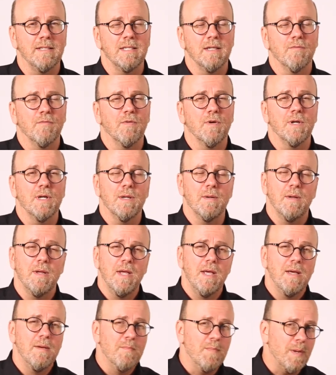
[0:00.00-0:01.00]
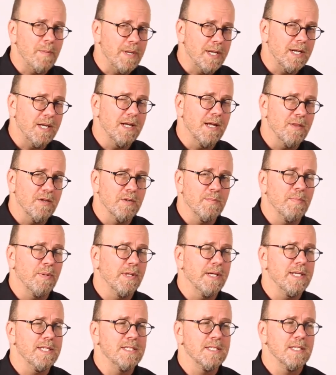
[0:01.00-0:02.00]
different. maybe in another
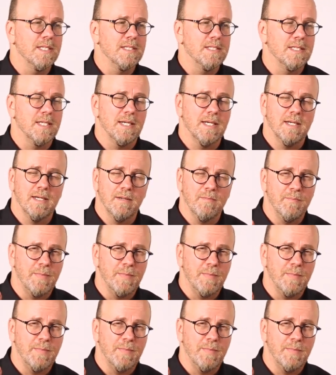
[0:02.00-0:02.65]
place it uh,